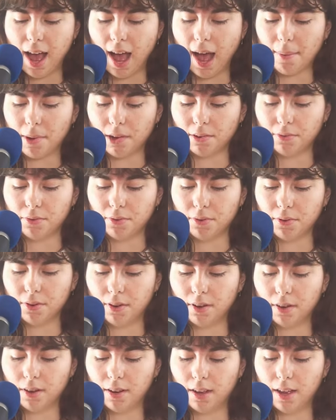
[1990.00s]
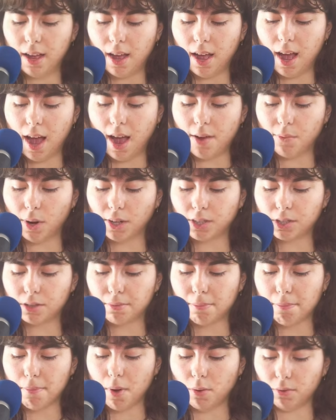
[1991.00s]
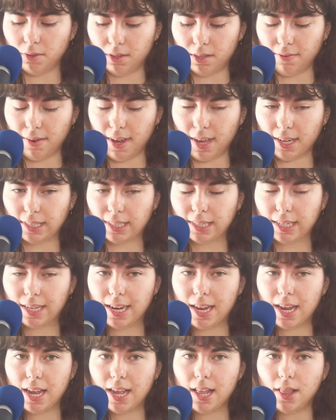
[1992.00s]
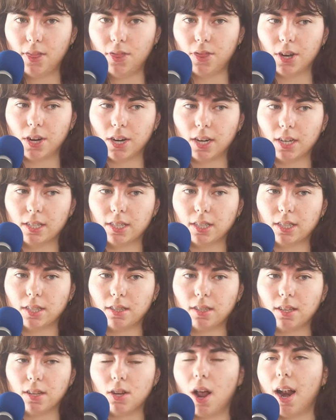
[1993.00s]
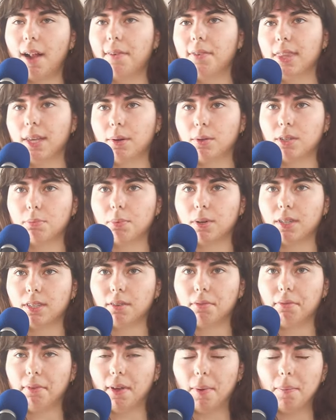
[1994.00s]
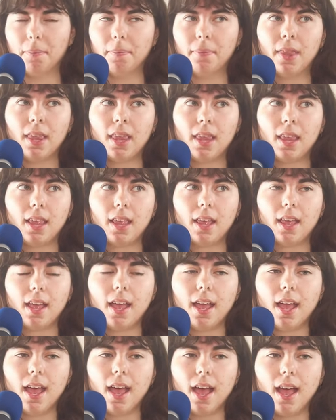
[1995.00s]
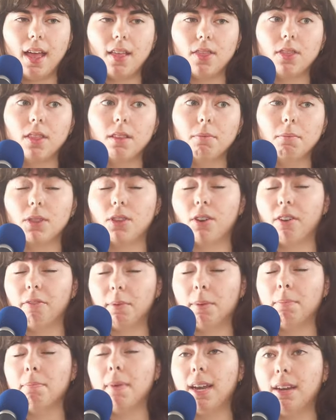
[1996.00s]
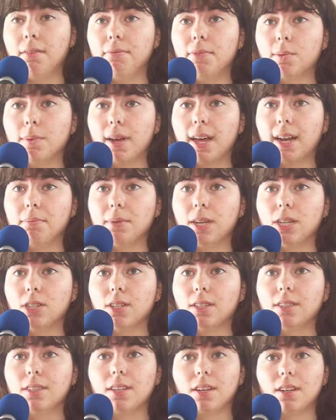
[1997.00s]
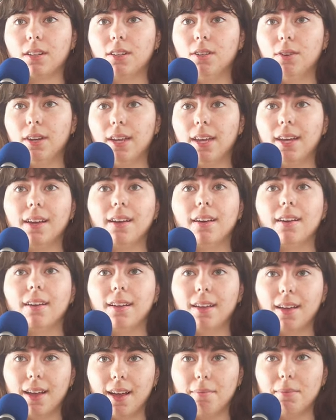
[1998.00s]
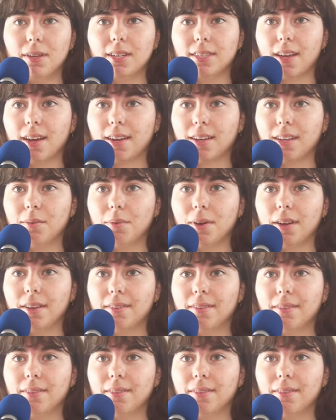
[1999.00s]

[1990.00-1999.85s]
But you watched it all? I've watched most of it. Not everything was put to film. But there have been many film adaptations, including a Miyazaki one.